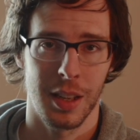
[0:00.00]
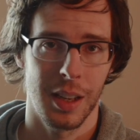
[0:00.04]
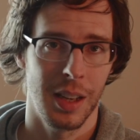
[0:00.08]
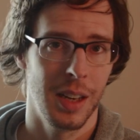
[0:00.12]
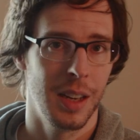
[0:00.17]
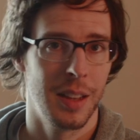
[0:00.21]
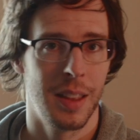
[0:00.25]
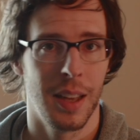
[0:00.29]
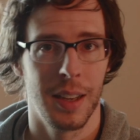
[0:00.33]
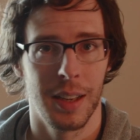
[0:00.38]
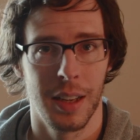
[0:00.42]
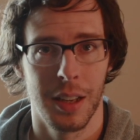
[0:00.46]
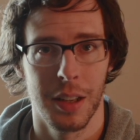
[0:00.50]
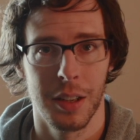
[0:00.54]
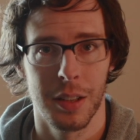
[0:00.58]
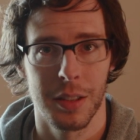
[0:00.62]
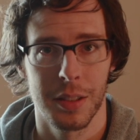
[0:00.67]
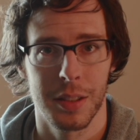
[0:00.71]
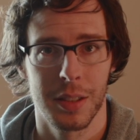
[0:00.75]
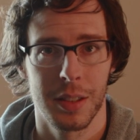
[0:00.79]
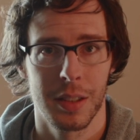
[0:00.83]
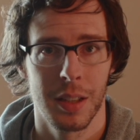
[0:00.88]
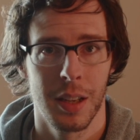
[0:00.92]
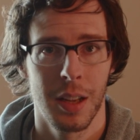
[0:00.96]
anything
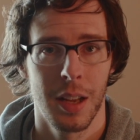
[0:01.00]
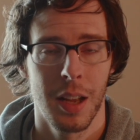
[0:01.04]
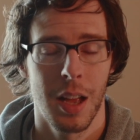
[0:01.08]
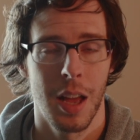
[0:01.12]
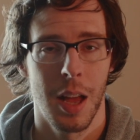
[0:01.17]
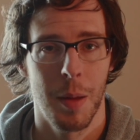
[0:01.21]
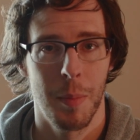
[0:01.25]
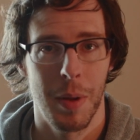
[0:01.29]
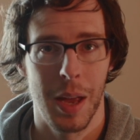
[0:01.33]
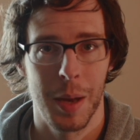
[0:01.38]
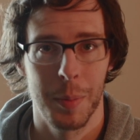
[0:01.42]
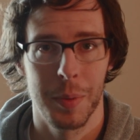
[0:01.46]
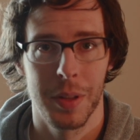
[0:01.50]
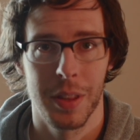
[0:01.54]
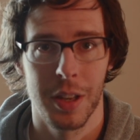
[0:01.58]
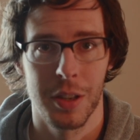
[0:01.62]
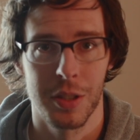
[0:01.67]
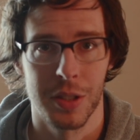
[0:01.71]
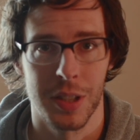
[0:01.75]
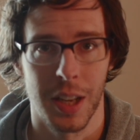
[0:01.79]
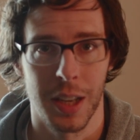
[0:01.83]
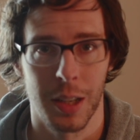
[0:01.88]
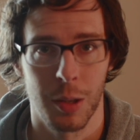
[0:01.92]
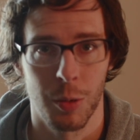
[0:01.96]
else, maybe
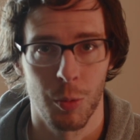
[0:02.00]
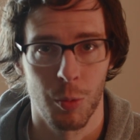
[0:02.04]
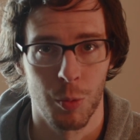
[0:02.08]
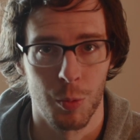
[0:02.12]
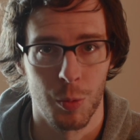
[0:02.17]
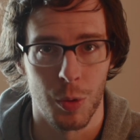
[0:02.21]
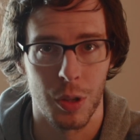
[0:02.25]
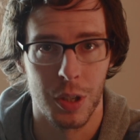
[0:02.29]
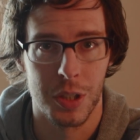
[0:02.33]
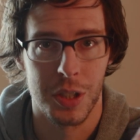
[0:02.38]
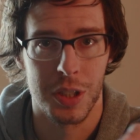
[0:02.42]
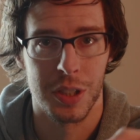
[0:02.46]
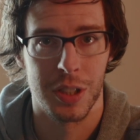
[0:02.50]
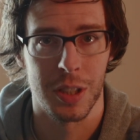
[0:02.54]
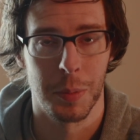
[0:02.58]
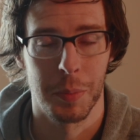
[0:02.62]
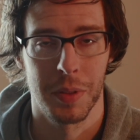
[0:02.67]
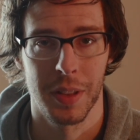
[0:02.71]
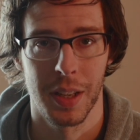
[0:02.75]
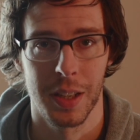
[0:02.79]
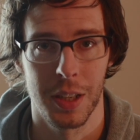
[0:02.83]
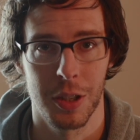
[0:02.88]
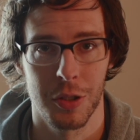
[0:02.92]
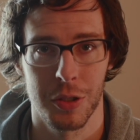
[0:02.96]
there's like really just
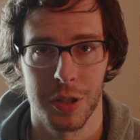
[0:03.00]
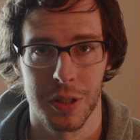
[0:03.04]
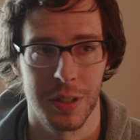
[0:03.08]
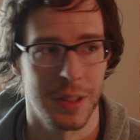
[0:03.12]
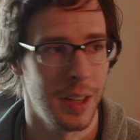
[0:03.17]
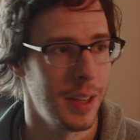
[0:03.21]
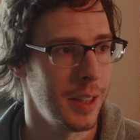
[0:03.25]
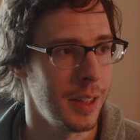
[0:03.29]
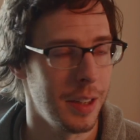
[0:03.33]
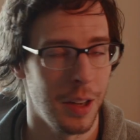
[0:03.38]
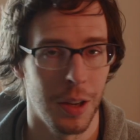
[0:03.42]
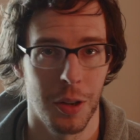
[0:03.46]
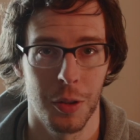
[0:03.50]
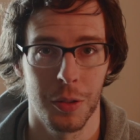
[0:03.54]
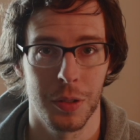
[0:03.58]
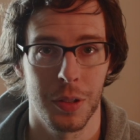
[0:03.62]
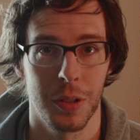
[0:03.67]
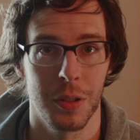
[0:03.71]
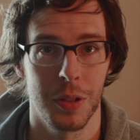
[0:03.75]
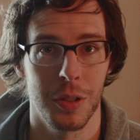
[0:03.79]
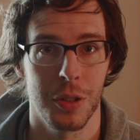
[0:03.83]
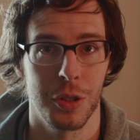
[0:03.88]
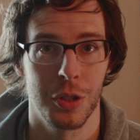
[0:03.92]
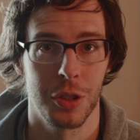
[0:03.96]
something that you're just like, yo,
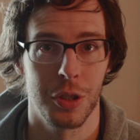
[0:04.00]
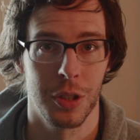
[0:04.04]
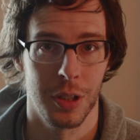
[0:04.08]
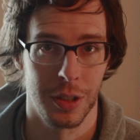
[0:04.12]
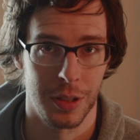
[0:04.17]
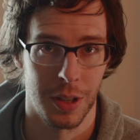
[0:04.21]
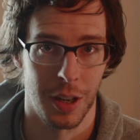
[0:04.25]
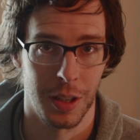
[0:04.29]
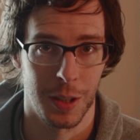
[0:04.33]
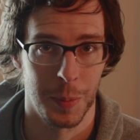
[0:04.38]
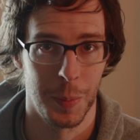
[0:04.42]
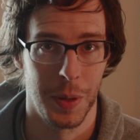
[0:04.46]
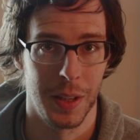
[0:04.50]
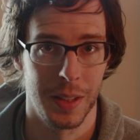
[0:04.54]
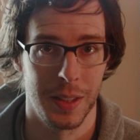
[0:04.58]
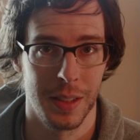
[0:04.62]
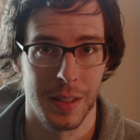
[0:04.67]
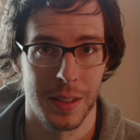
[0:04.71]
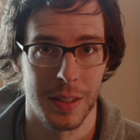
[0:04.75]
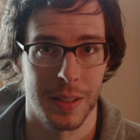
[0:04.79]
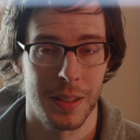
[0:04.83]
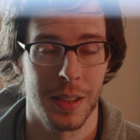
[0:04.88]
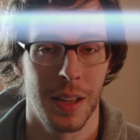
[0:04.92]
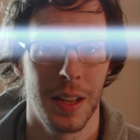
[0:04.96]
dude, you should have talked about
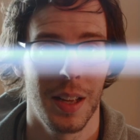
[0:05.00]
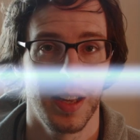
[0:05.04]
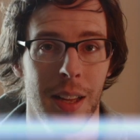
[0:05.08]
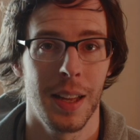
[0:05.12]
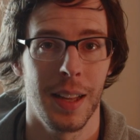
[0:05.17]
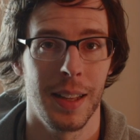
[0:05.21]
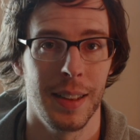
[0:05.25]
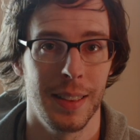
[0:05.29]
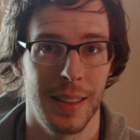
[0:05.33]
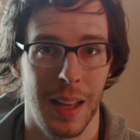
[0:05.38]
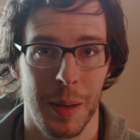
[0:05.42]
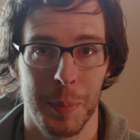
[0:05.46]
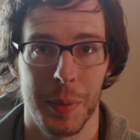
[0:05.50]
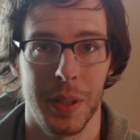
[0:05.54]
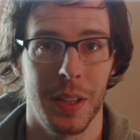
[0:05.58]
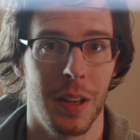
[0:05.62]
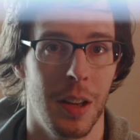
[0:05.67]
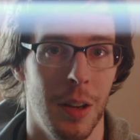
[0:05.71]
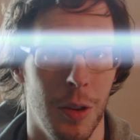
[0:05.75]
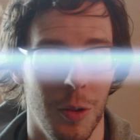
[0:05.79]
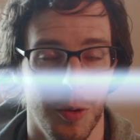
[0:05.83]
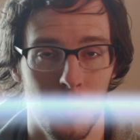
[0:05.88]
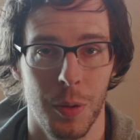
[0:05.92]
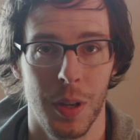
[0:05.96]
this. Let me
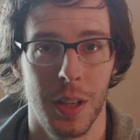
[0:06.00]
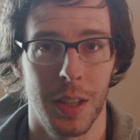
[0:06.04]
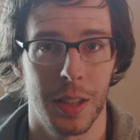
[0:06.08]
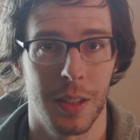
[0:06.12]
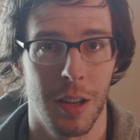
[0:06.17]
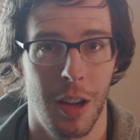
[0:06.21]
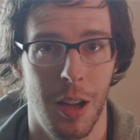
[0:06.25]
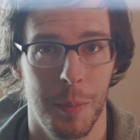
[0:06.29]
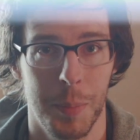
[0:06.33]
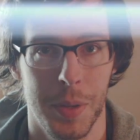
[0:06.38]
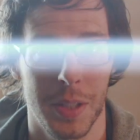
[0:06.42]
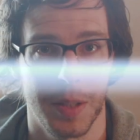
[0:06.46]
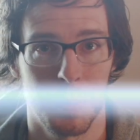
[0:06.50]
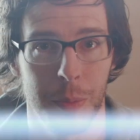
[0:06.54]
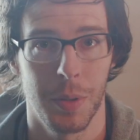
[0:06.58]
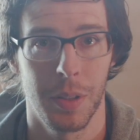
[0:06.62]
know in the comments